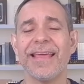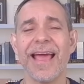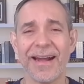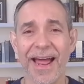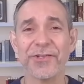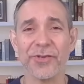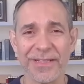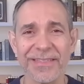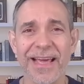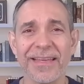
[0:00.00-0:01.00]
they are
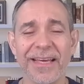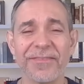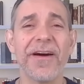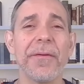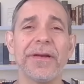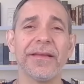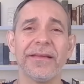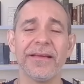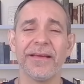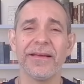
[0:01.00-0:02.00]
actually inside that family.